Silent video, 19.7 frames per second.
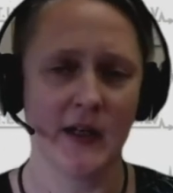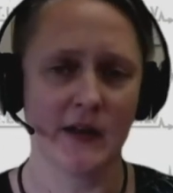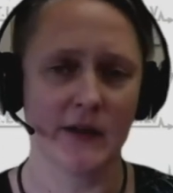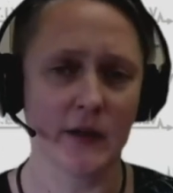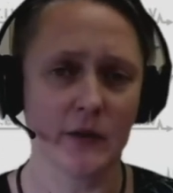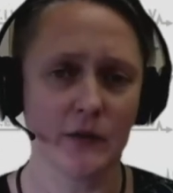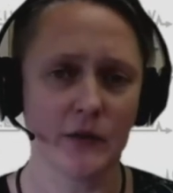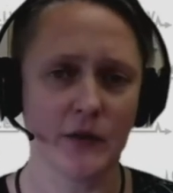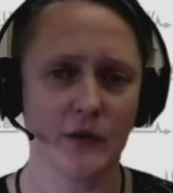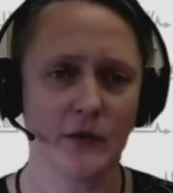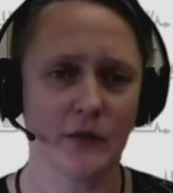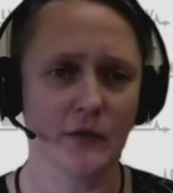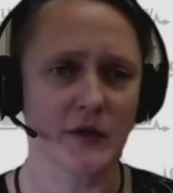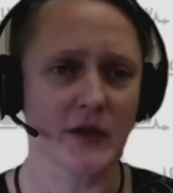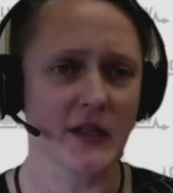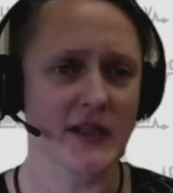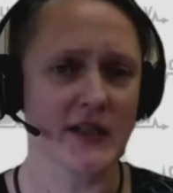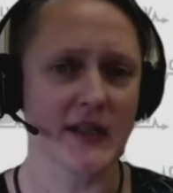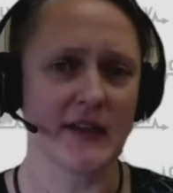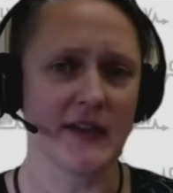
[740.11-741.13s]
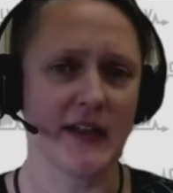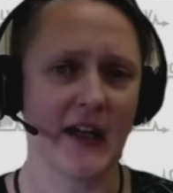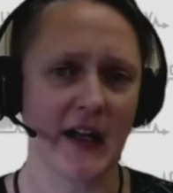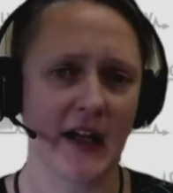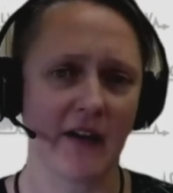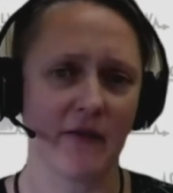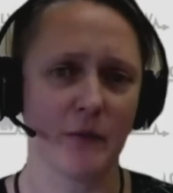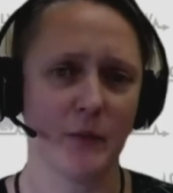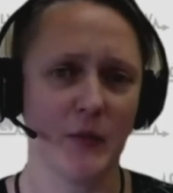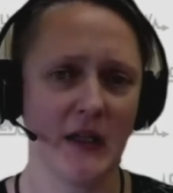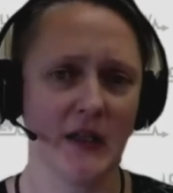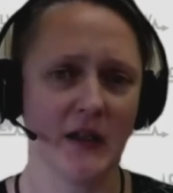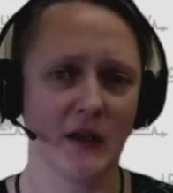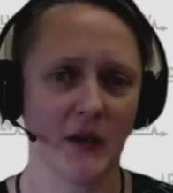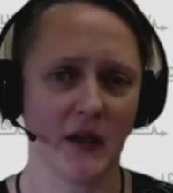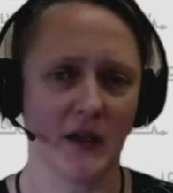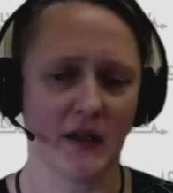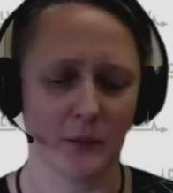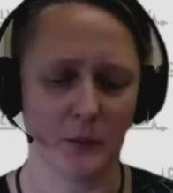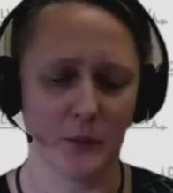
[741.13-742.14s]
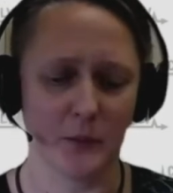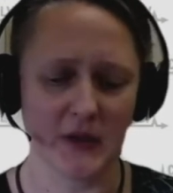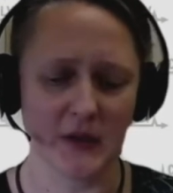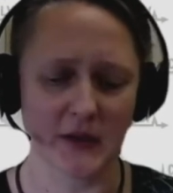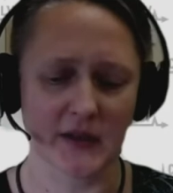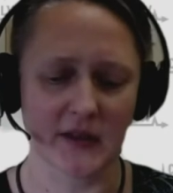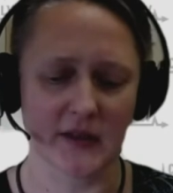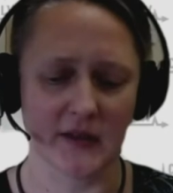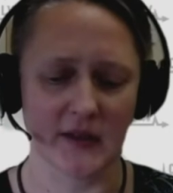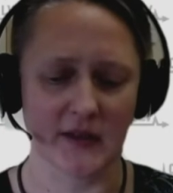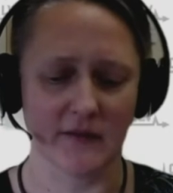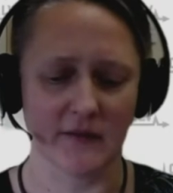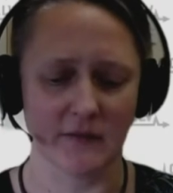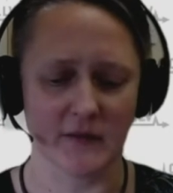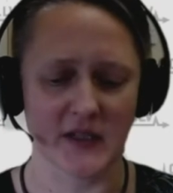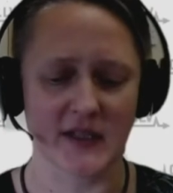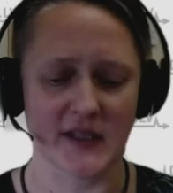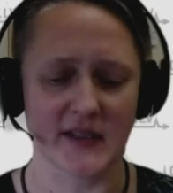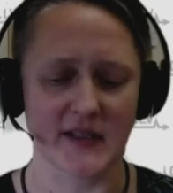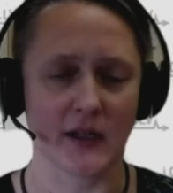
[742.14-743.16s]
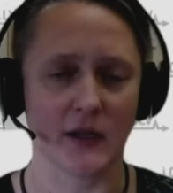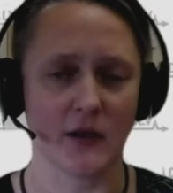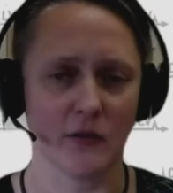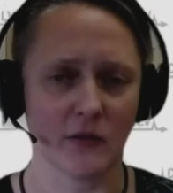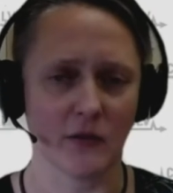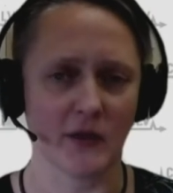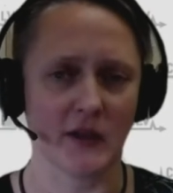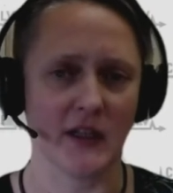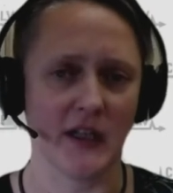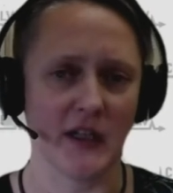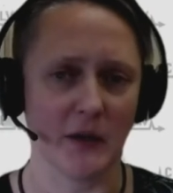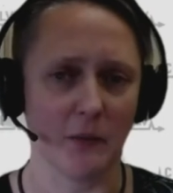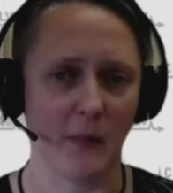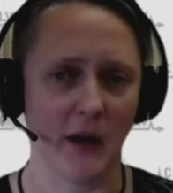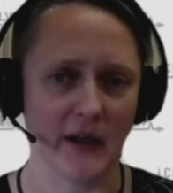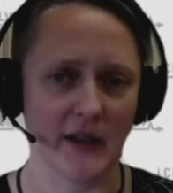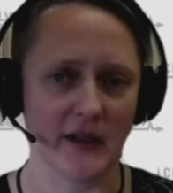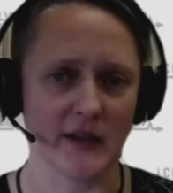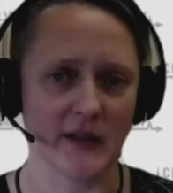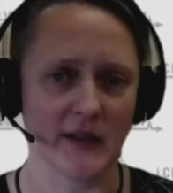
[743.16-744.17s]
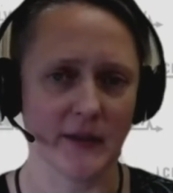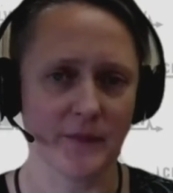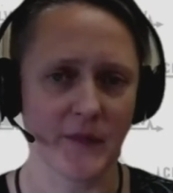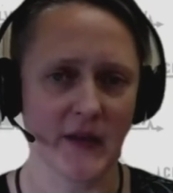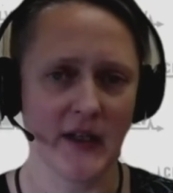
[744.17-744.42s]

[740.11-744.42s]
the good news is that they have been built in with security in mind.